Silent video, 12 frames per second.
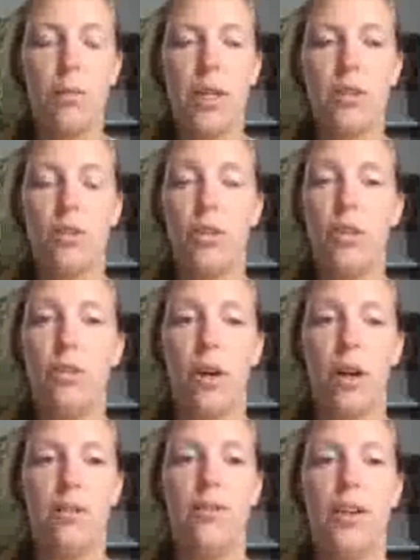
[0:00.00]
Make sure you
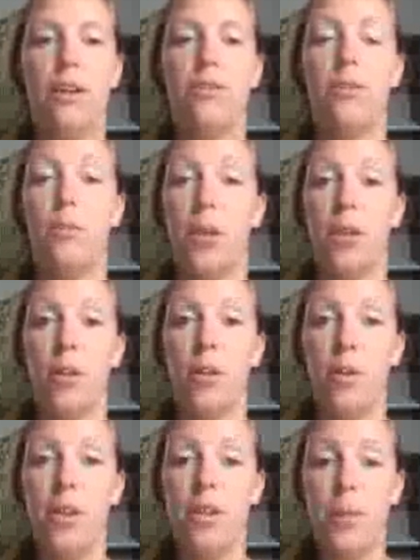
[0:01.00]
are very familiar
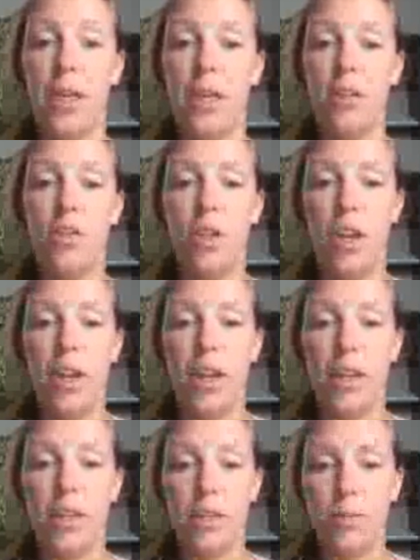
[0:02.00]
with this page,
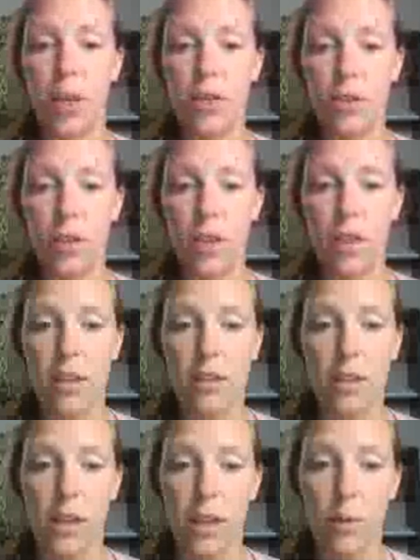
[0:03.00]
especially
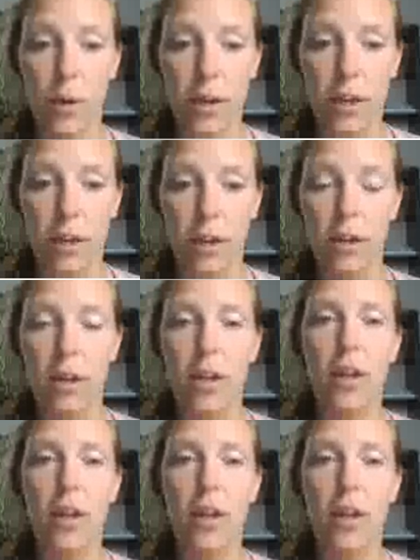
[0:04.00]
this link right here,